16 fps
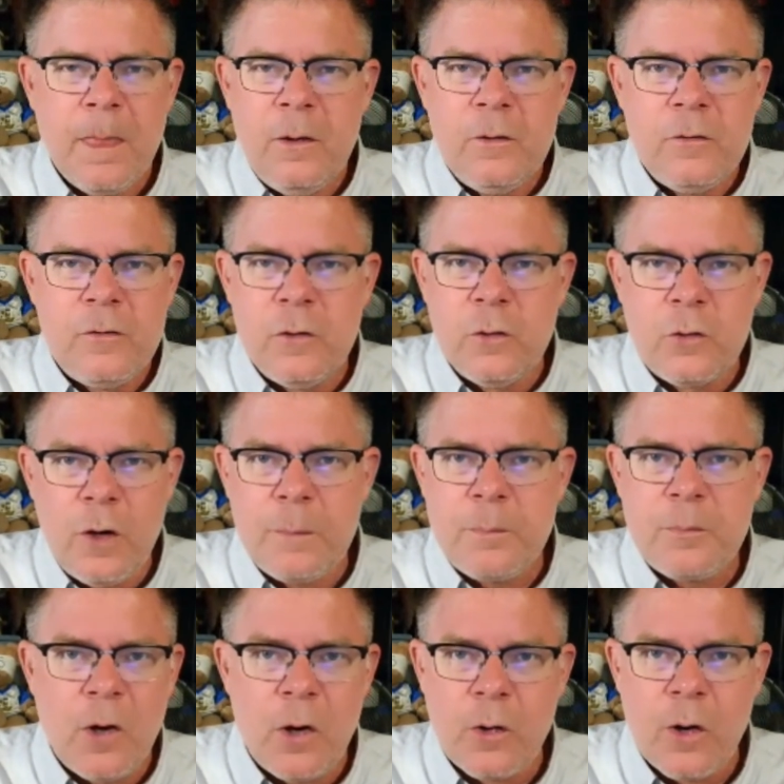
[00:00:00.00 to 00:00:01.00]
to
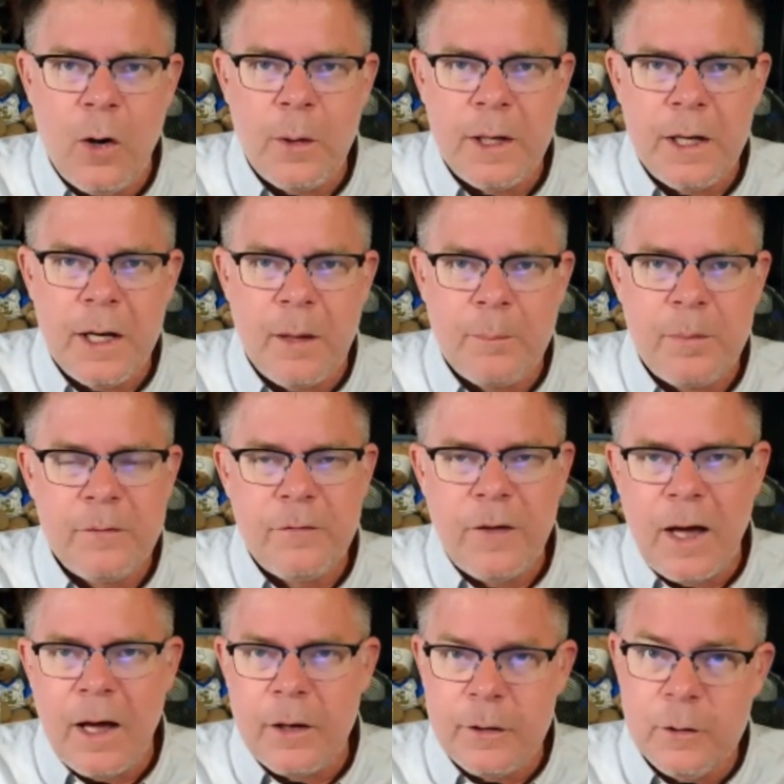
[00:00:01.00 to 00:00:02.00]
crypto going up in
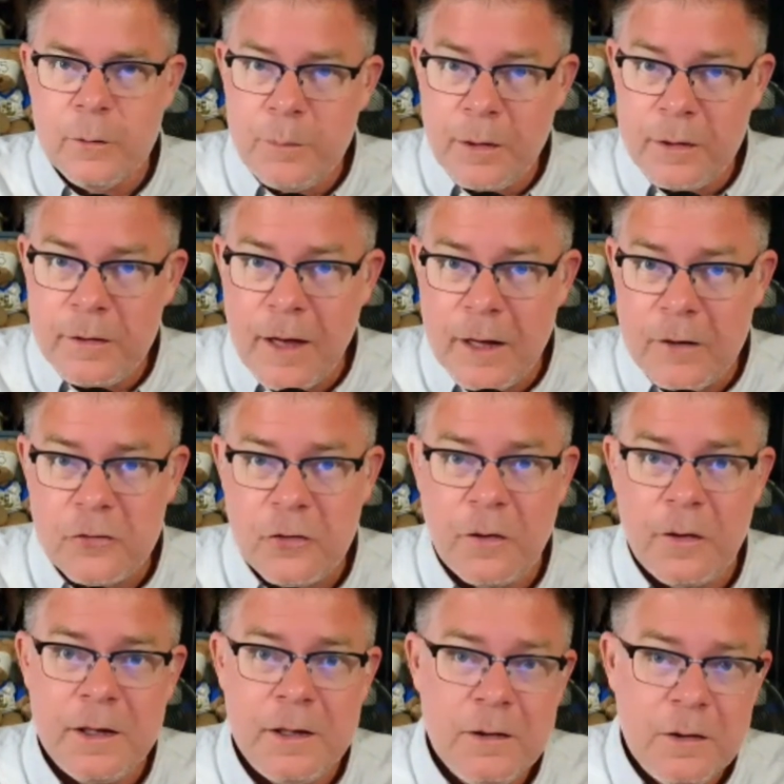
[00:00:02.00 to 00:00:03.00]
value,
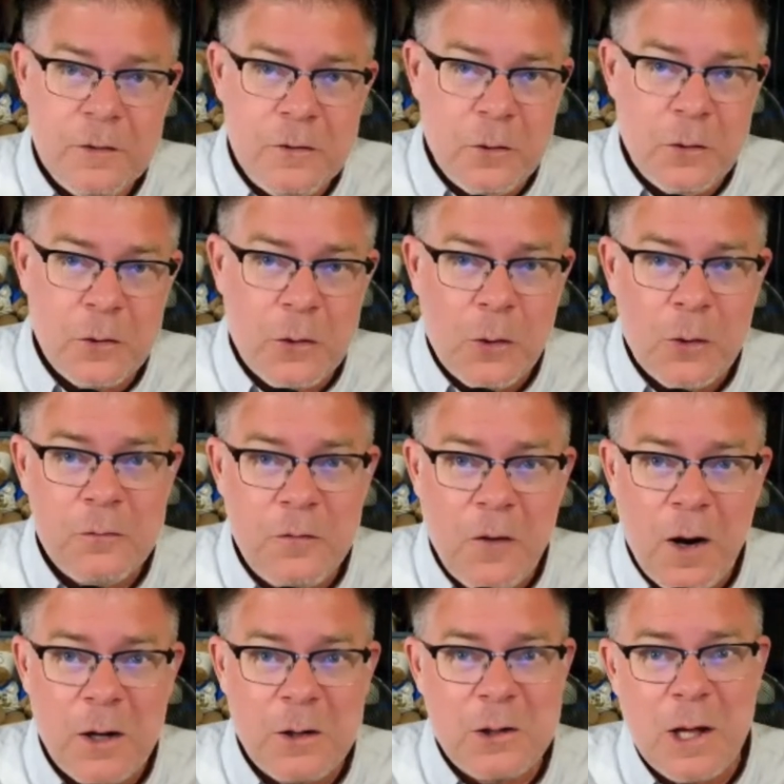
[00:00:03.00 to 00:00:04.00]
potentially, Unicorn
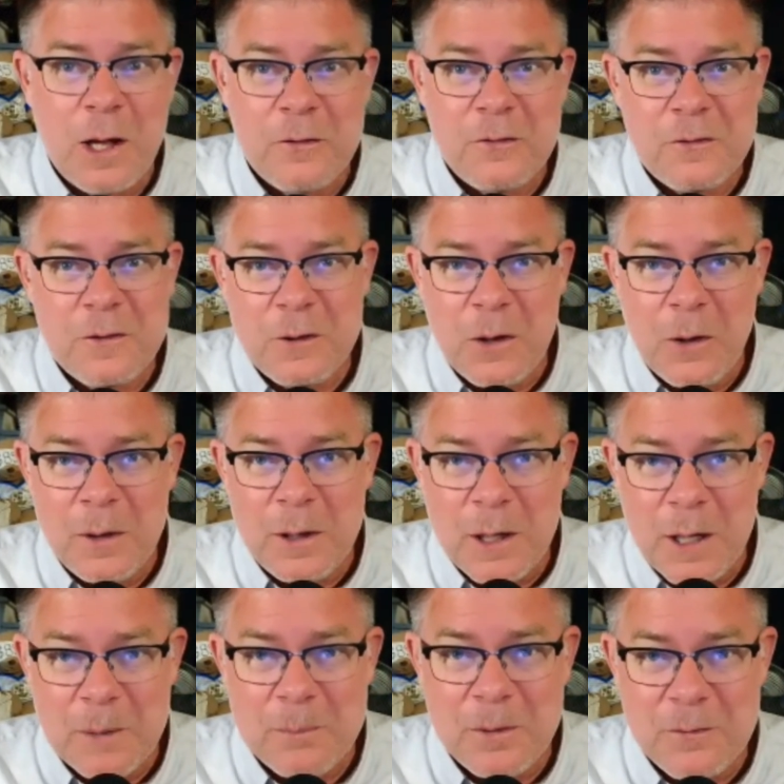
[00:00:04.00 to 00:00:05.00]
Fart Dust going
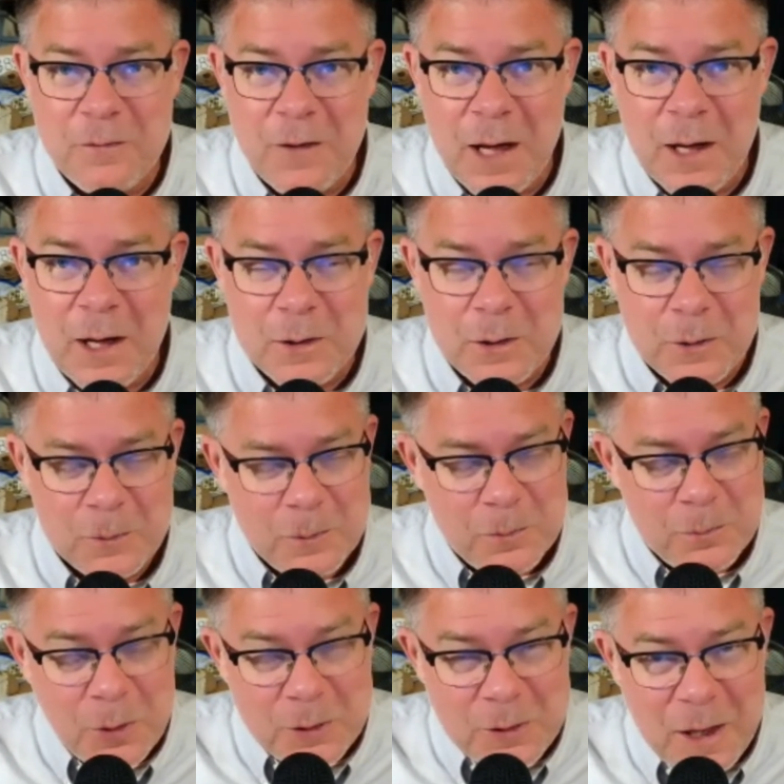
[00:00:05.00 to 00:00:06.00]
up in value,
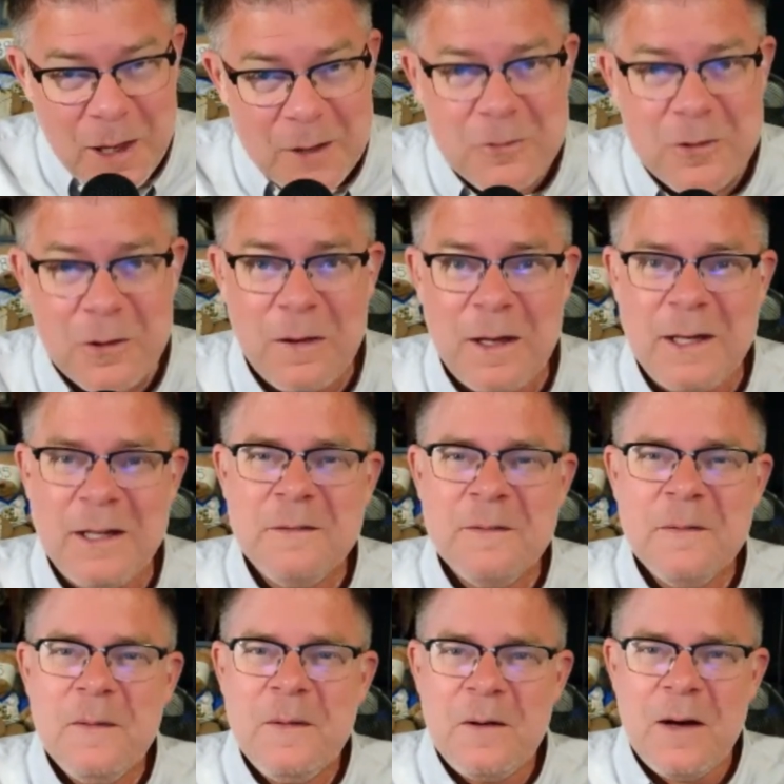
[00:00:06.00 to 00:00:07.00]
potentially,
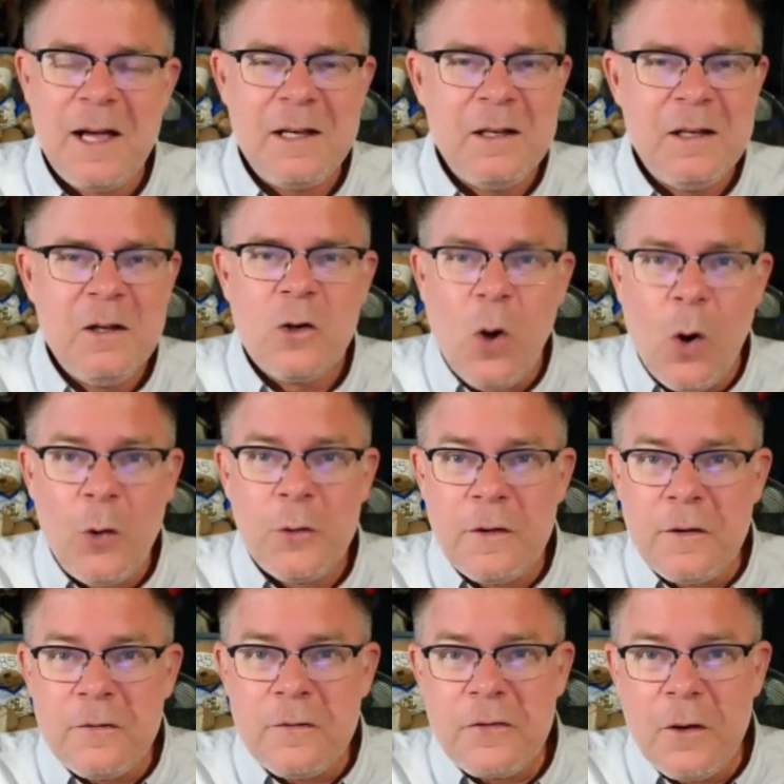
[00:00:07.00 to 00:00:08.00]
right? Gold
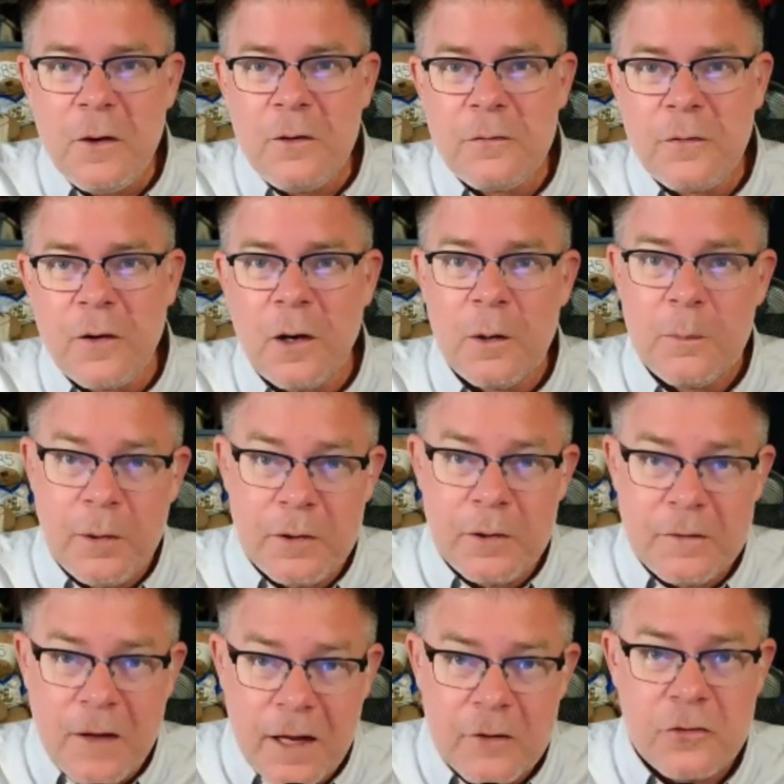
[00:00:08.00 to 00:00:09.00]
and silver
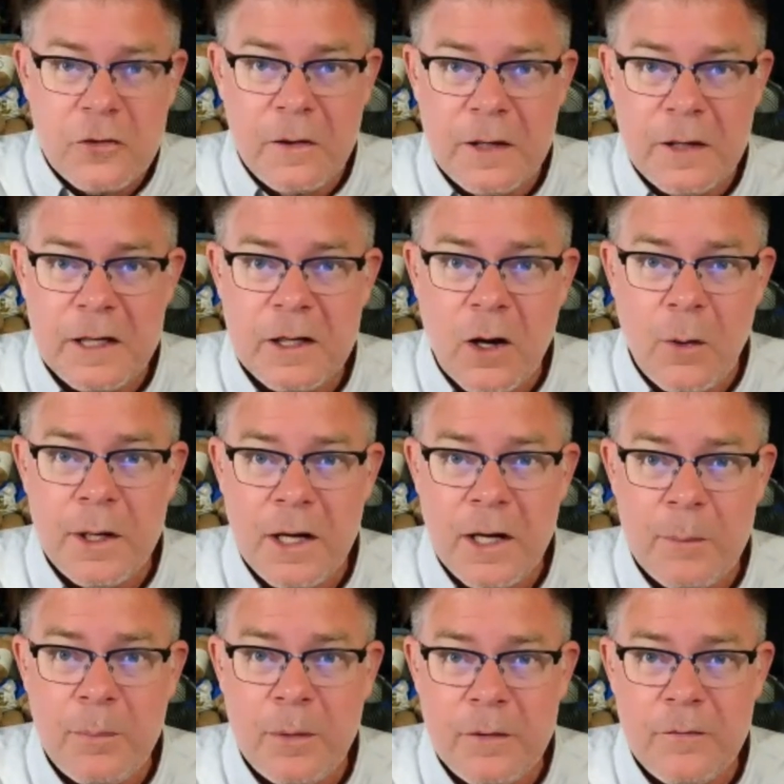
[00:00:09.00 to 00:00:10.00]
potentially going
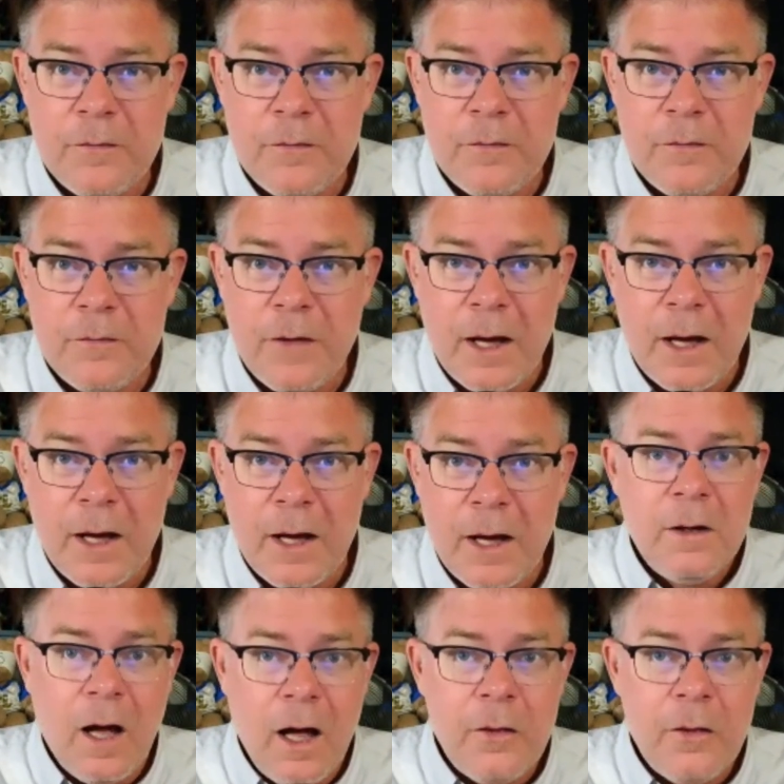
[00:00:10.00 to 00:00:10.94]
up in value.